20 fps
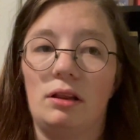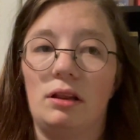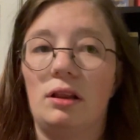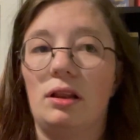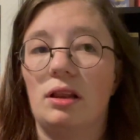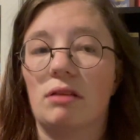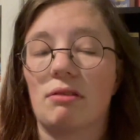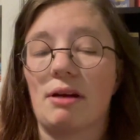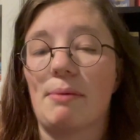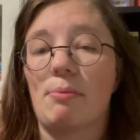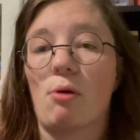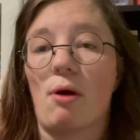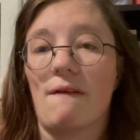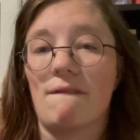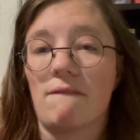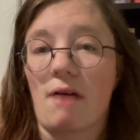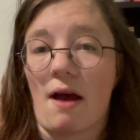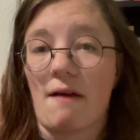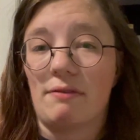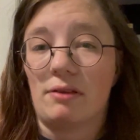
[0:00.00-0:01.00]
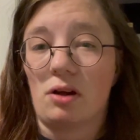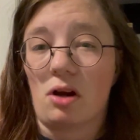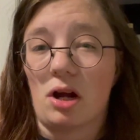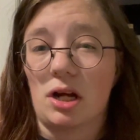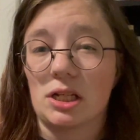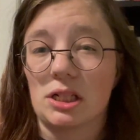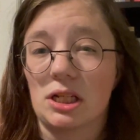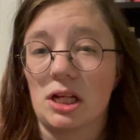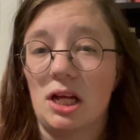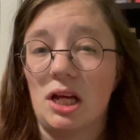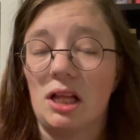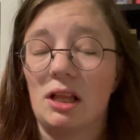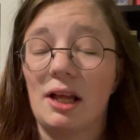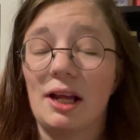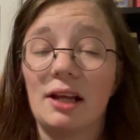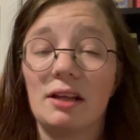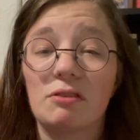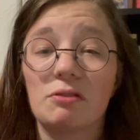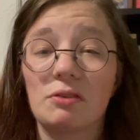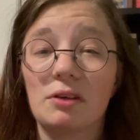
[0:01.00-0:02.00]
3.5 stars. Like,
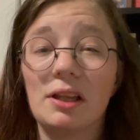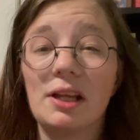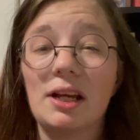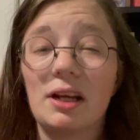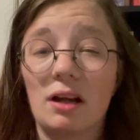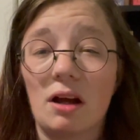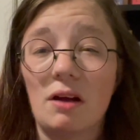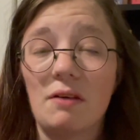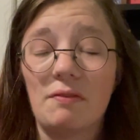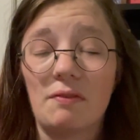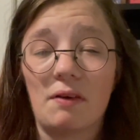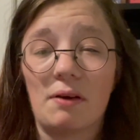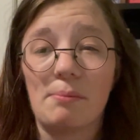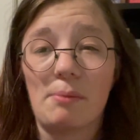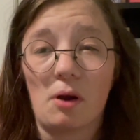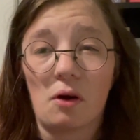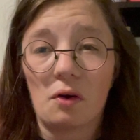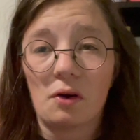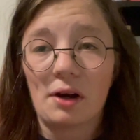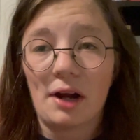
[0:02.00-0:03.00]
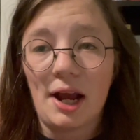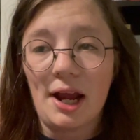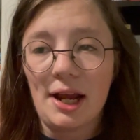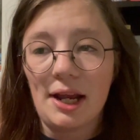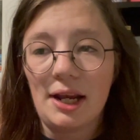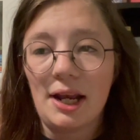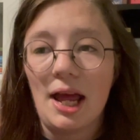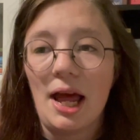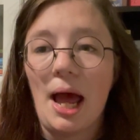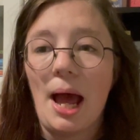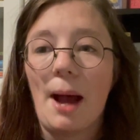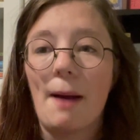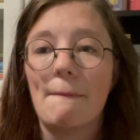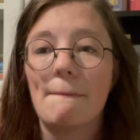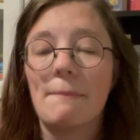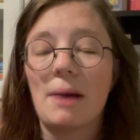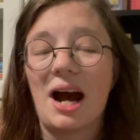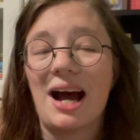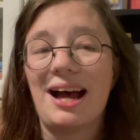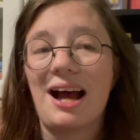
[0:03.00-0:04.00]
it's really good for middle grade,
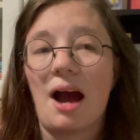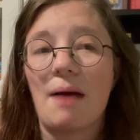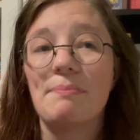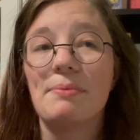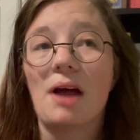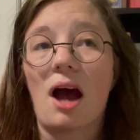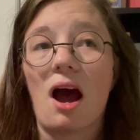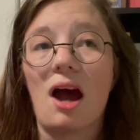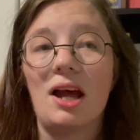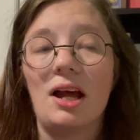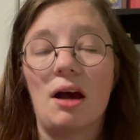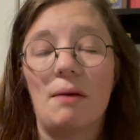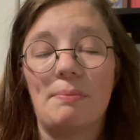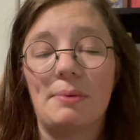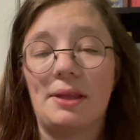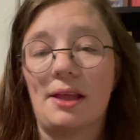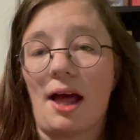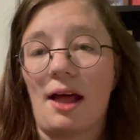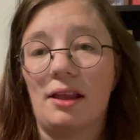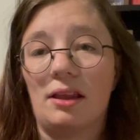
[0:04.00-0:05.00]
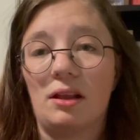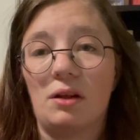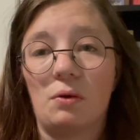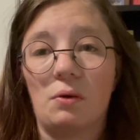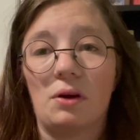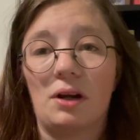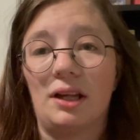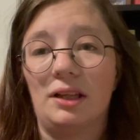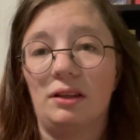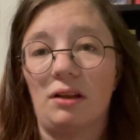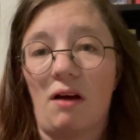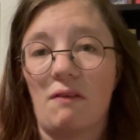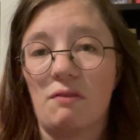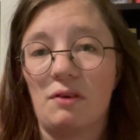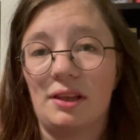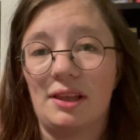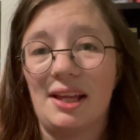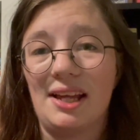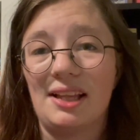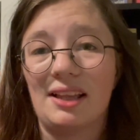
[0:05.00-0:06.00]
but I'm not obsessed or in love
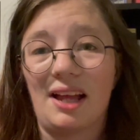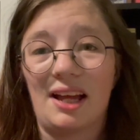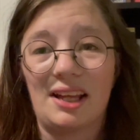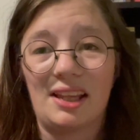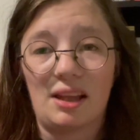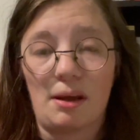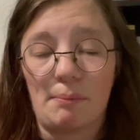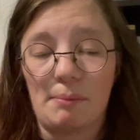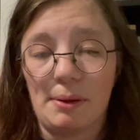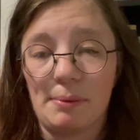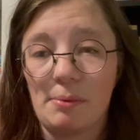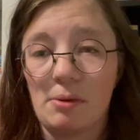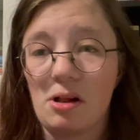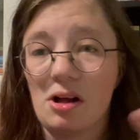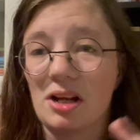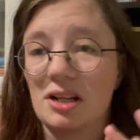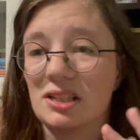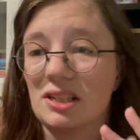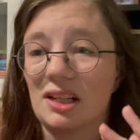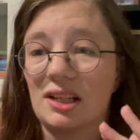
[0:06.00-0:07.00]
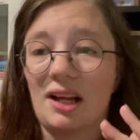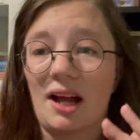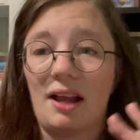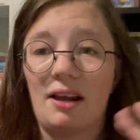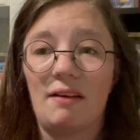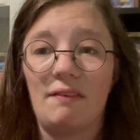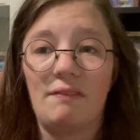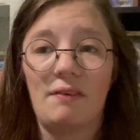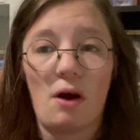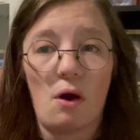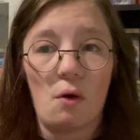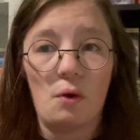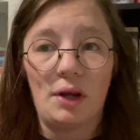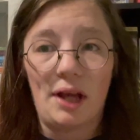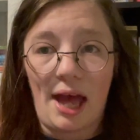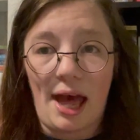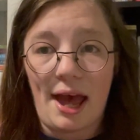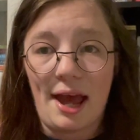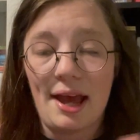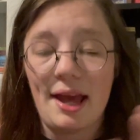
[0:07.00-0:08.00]
with it like some people are. It's just kind of
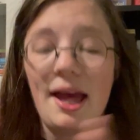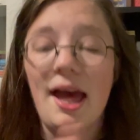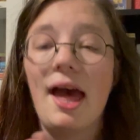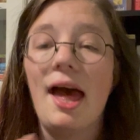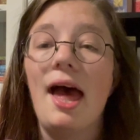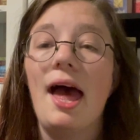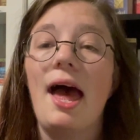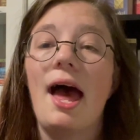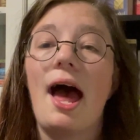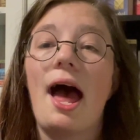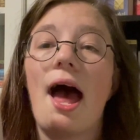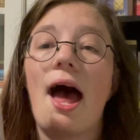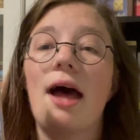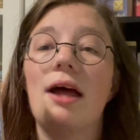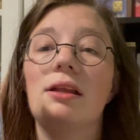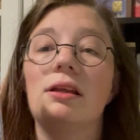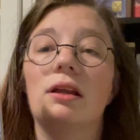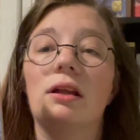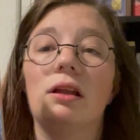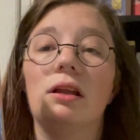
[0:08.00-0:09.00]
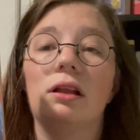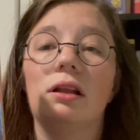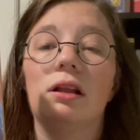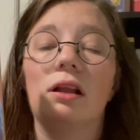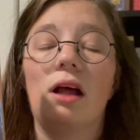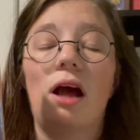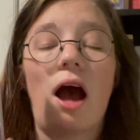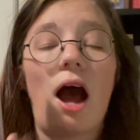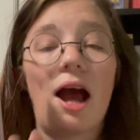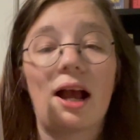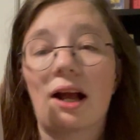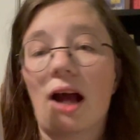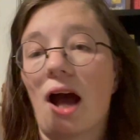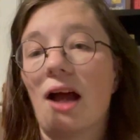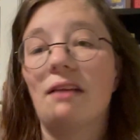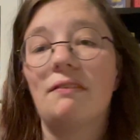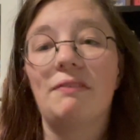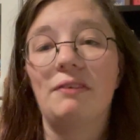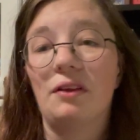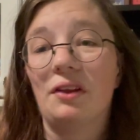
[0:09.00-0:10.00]
okay. And I
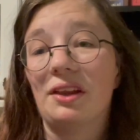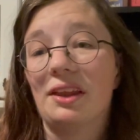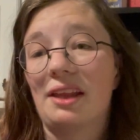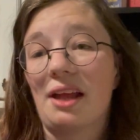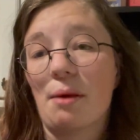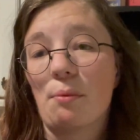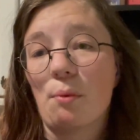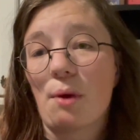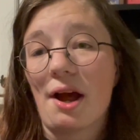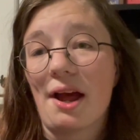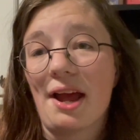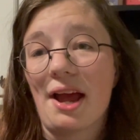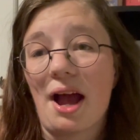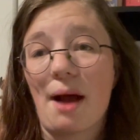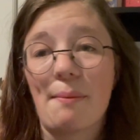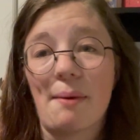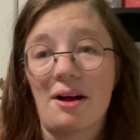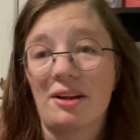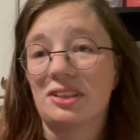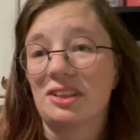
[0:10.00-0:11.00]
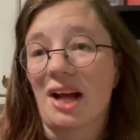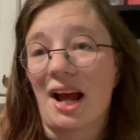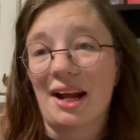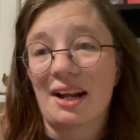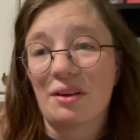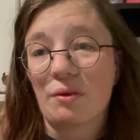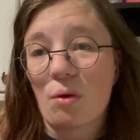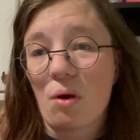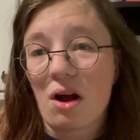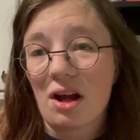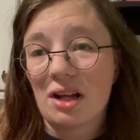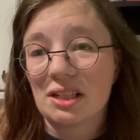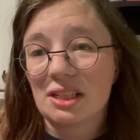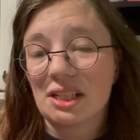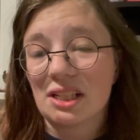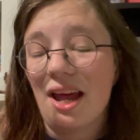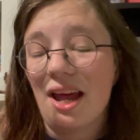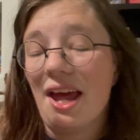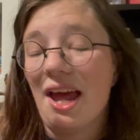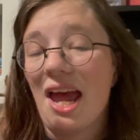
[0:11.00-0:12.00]
kind of feel the same way about Dragon Watch.
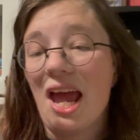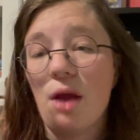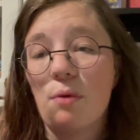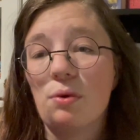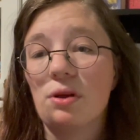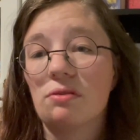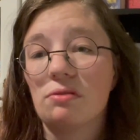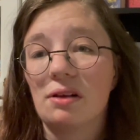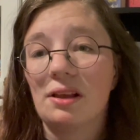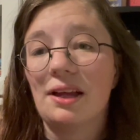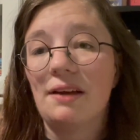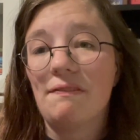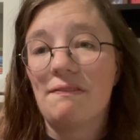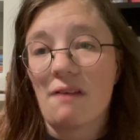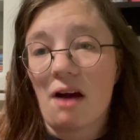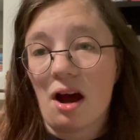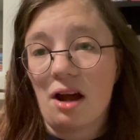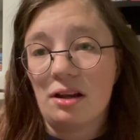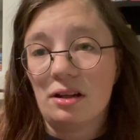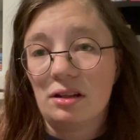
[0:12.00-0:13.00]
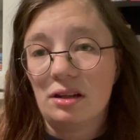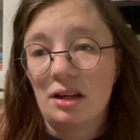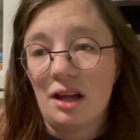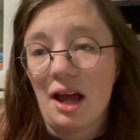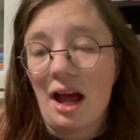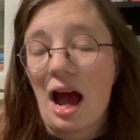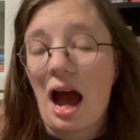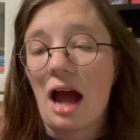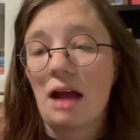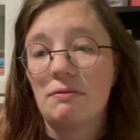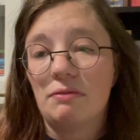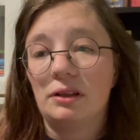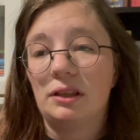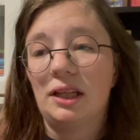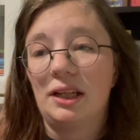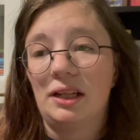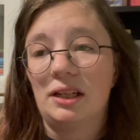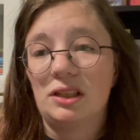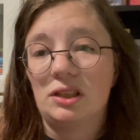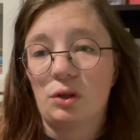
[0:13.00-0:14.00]
It was really fun. I
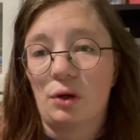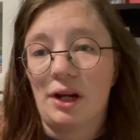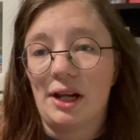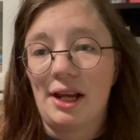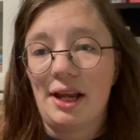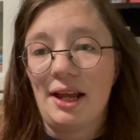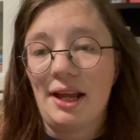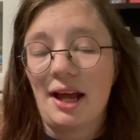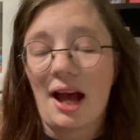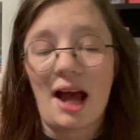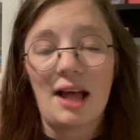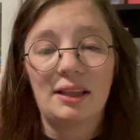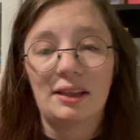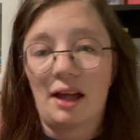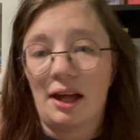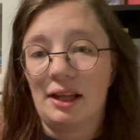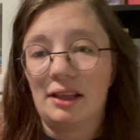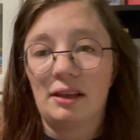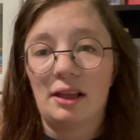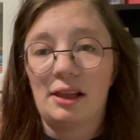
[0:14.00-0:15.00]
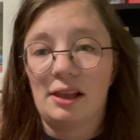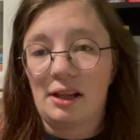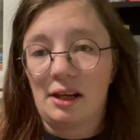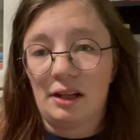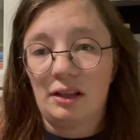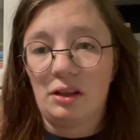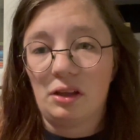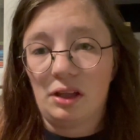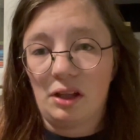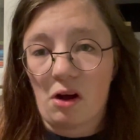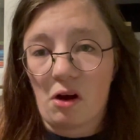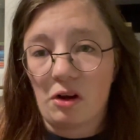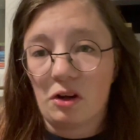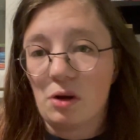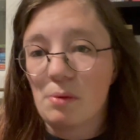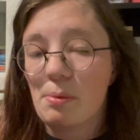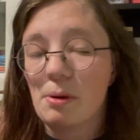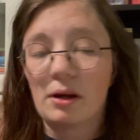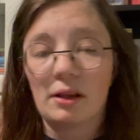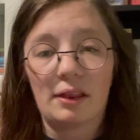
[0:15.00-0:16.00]
really enjoyed it. I like listening to the
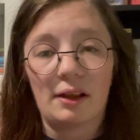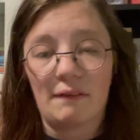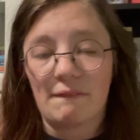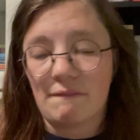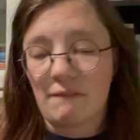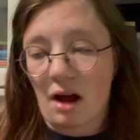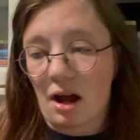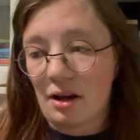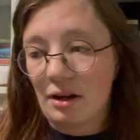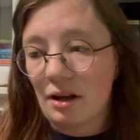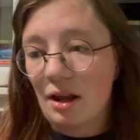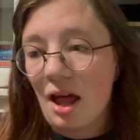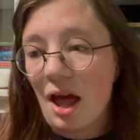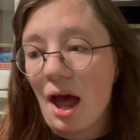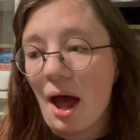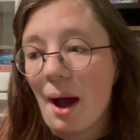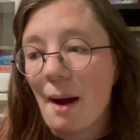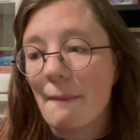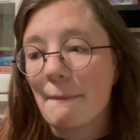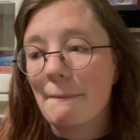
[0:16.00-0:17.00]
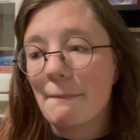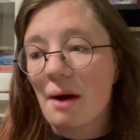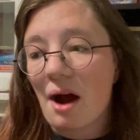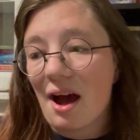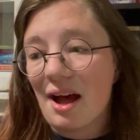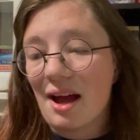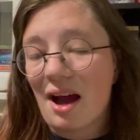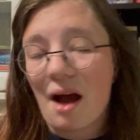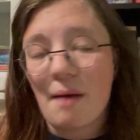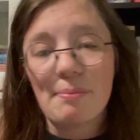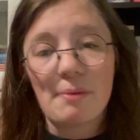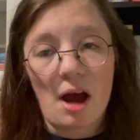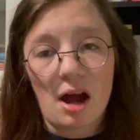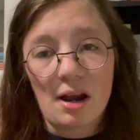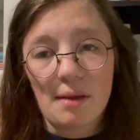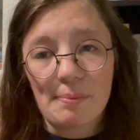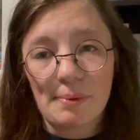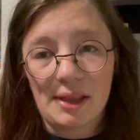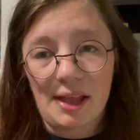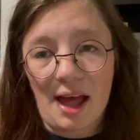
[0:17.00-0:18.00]
audiobooks. They're fun. But I'm not
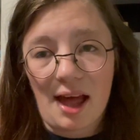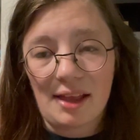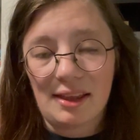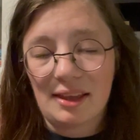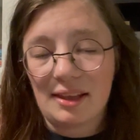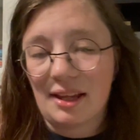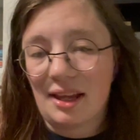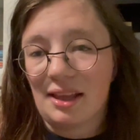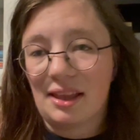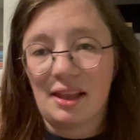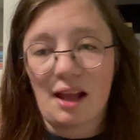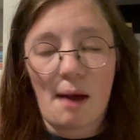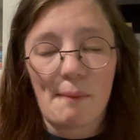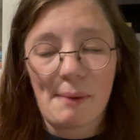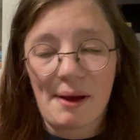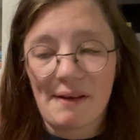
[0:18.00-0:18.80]
obsessed. It's not my